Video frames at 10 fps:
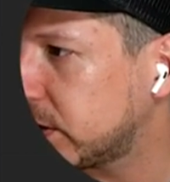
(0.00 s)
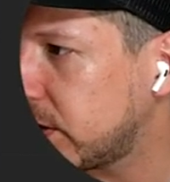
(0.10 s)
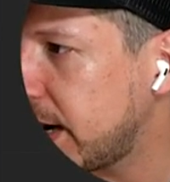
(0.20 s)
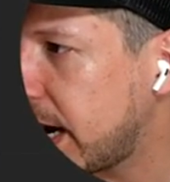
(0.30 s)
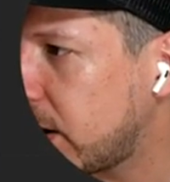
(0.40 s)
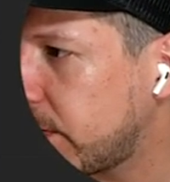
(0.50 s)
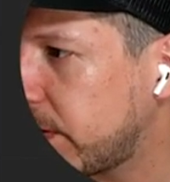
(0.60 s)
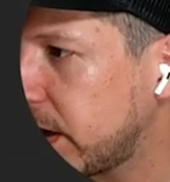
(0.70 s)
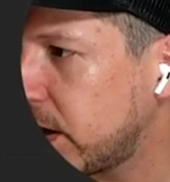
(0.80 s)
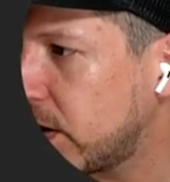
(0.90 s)
So now if
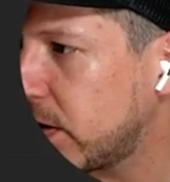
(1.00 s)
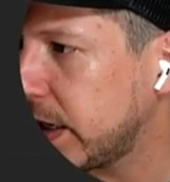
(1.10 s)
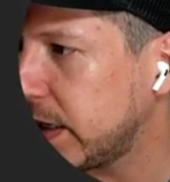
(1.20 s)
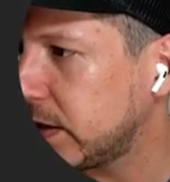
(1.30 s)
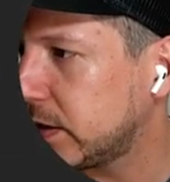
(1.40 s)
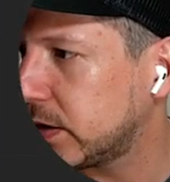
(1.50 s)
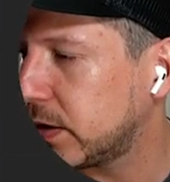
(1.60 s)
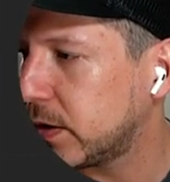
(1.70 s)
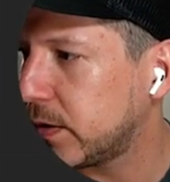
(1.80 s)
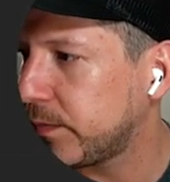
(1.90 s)
we go
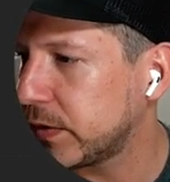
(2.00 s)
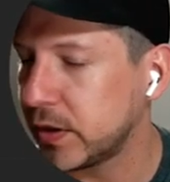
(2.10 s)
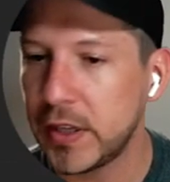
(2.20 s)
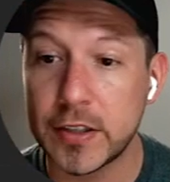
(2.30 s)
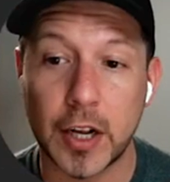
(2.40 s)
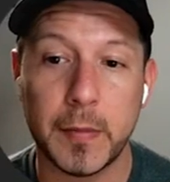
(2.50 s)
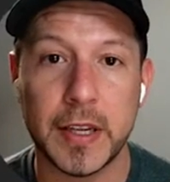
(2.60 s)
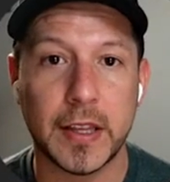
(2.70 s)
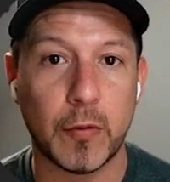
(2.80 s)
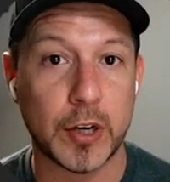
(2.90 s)
into, so this is going to
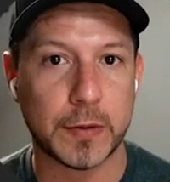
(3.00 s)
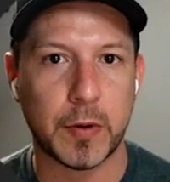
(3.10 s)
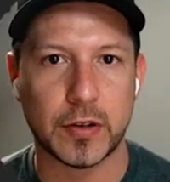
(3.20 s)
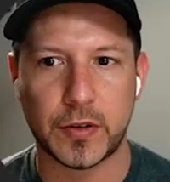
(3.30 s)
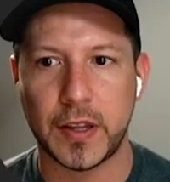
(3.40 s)
be the response, right?